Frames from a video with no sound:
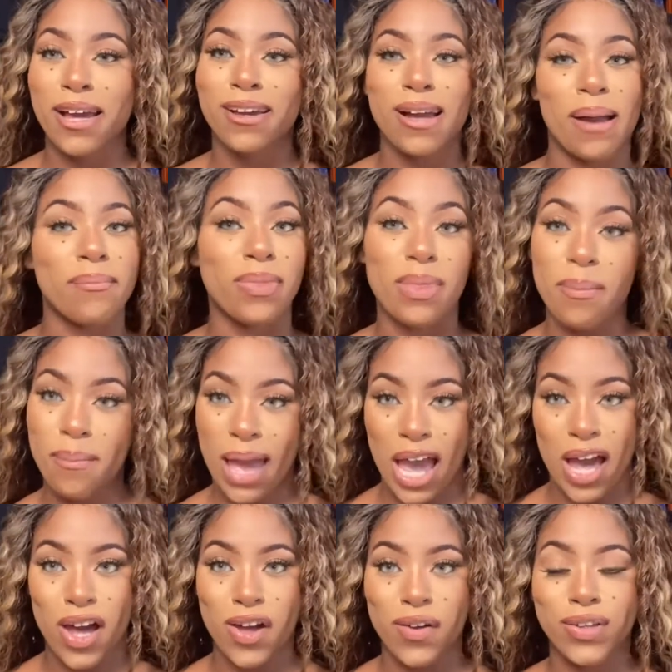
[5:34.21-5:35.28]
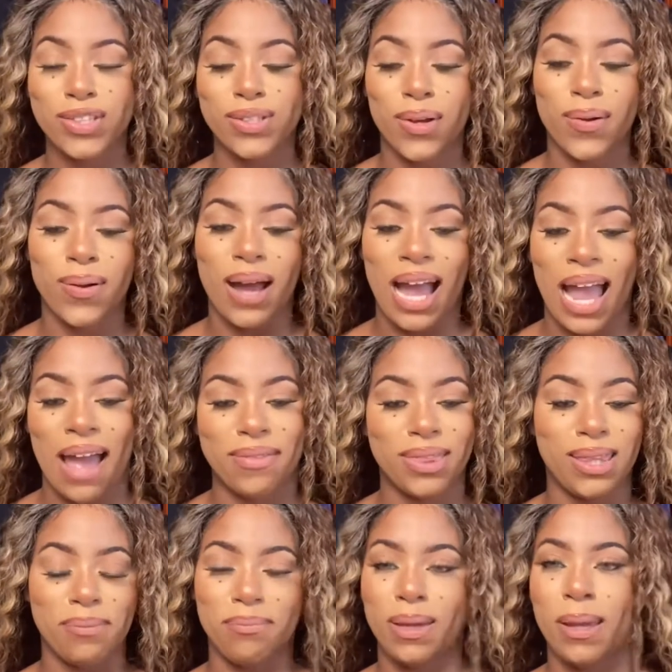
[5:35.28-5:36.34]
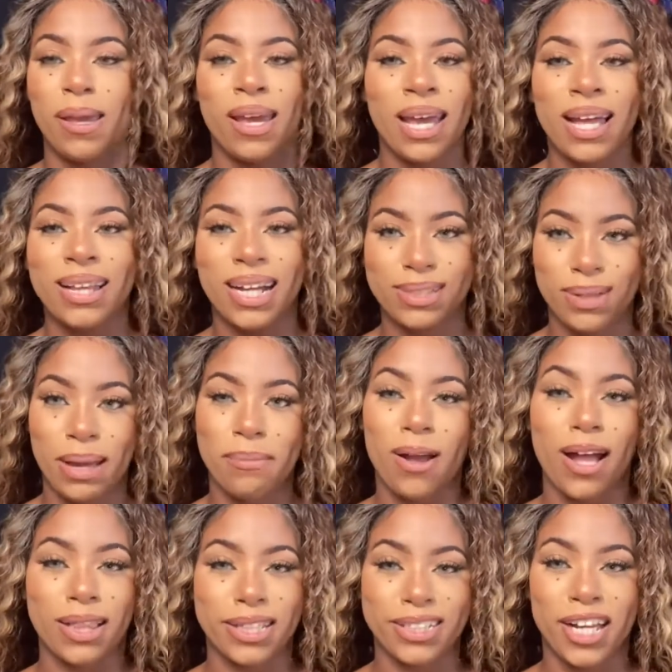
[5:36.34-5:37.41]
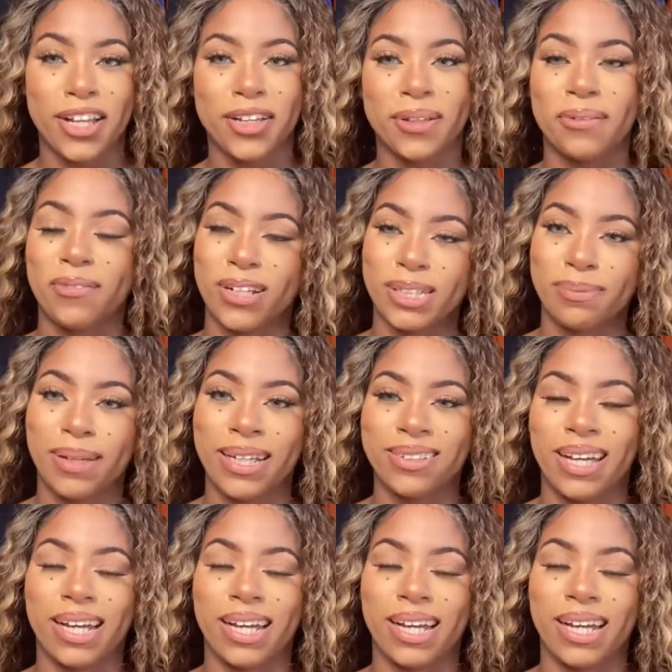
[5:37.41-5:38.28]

come in the mail, so I have to be, that's why I've got this color in the first place.